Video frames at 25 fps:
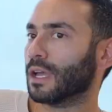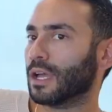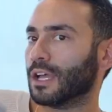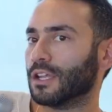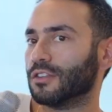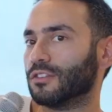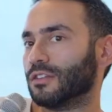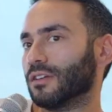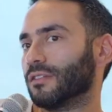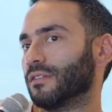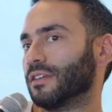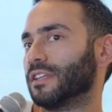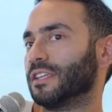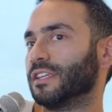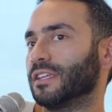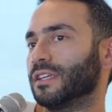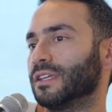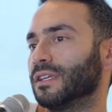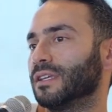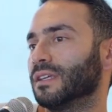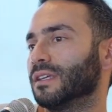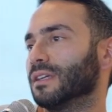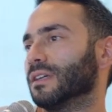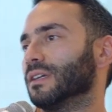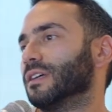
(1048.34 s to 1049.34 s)
Do you have
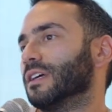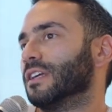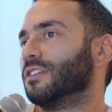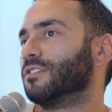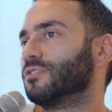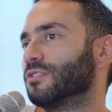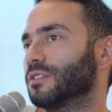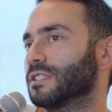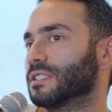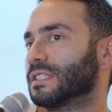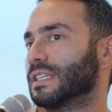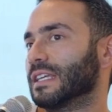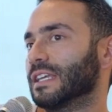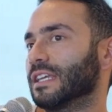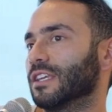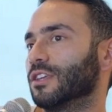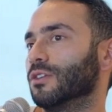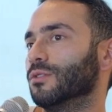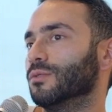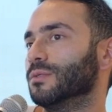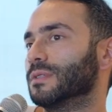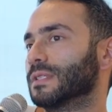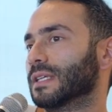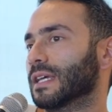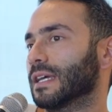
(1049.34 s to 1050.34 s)
any interesting
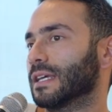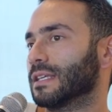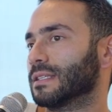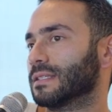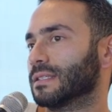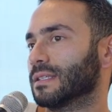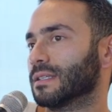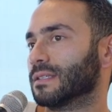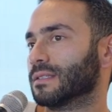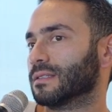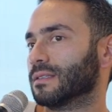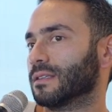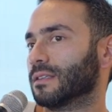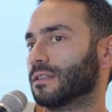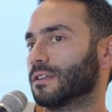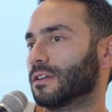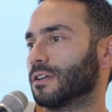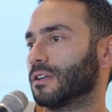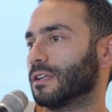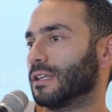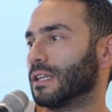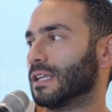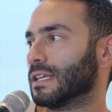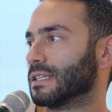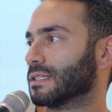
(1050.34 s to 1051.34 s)
use cases that are
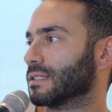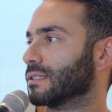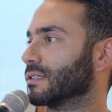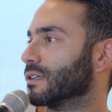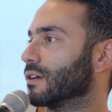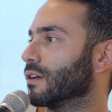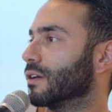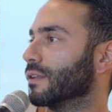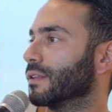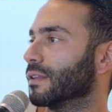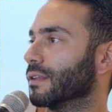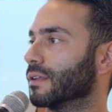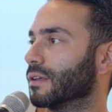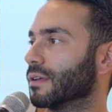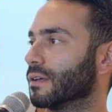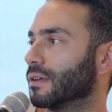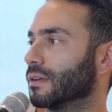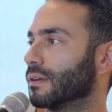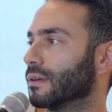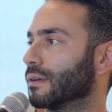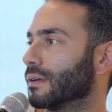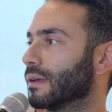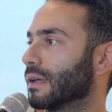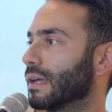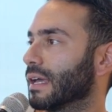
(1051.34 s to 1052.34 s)
less on the
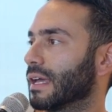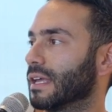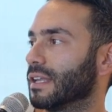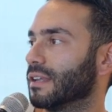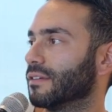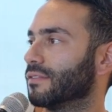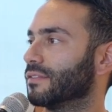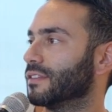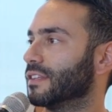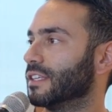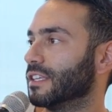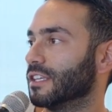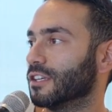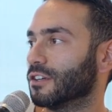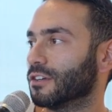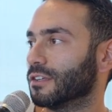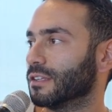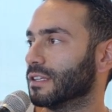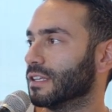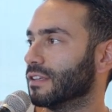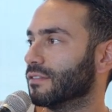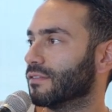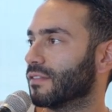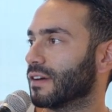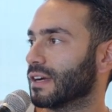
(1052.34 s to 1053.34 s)
NFT or
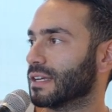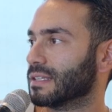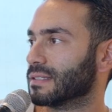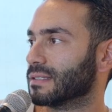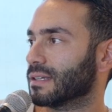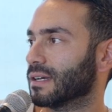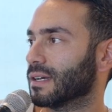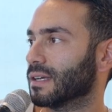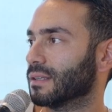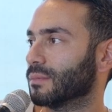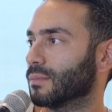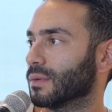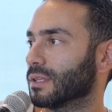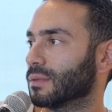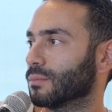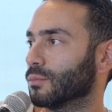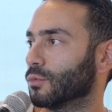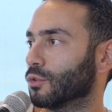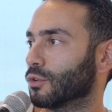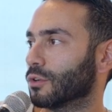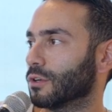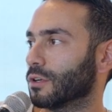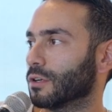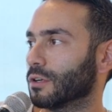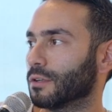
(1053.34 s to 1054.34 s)
DeFi side, but
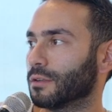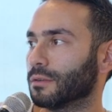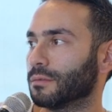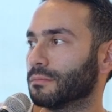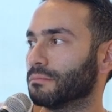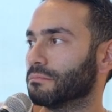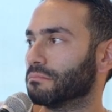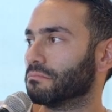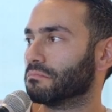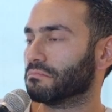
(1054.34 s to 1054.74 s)
more on